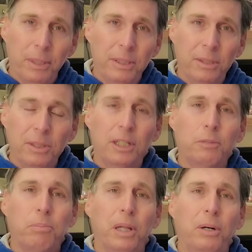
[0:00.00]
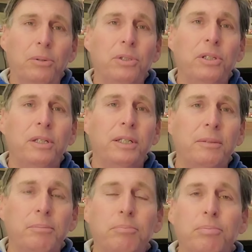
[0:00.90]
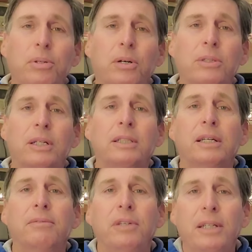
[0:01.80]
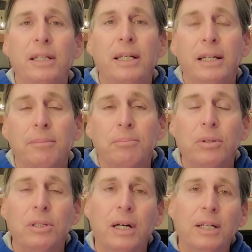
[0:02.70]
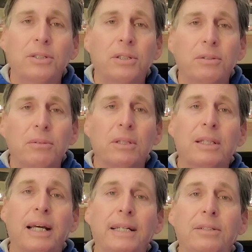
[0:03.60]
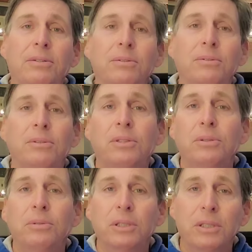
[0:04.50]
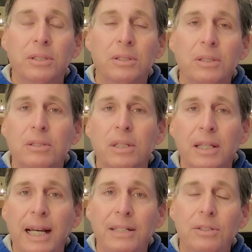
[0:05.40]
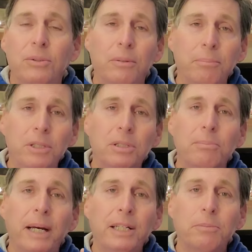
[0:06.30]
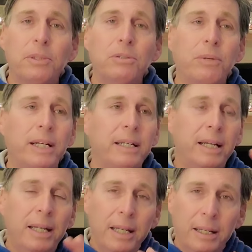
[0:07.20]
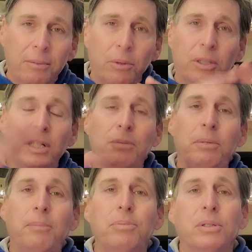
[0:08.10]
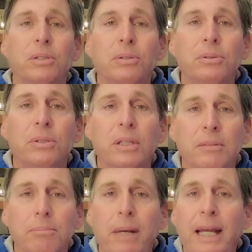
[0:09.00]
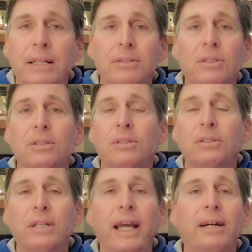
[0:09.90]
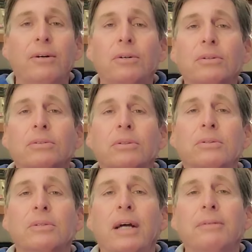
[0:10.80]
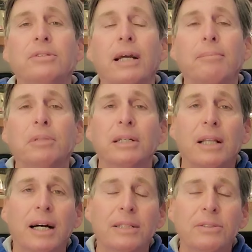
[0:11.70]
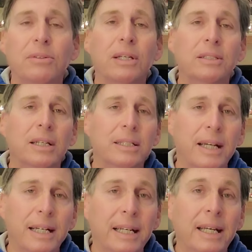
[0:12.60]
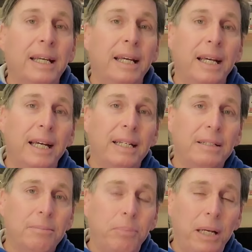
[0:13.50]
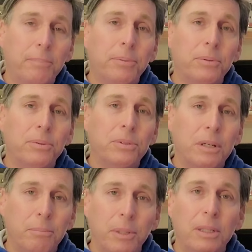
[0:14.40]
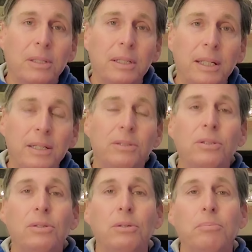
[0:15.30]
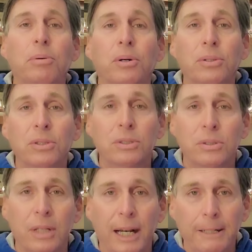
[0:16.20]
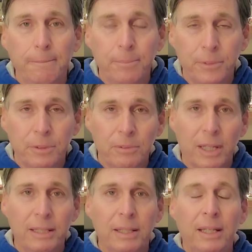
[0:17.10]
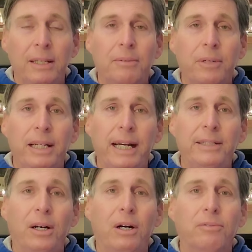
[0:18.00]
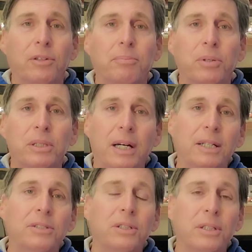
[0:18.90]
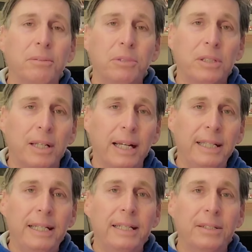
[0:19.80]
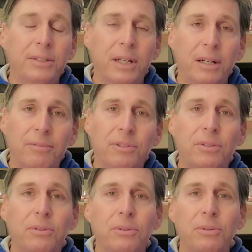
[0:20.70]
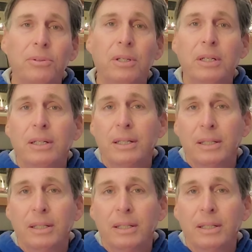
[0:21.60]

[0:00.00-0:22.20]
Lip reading: But this explosion in productivity and production led to a mismatch between what can be produced in mass scale assembly lines and things like that and people's ability to purchase that, right? We had overproduction that was lending itself to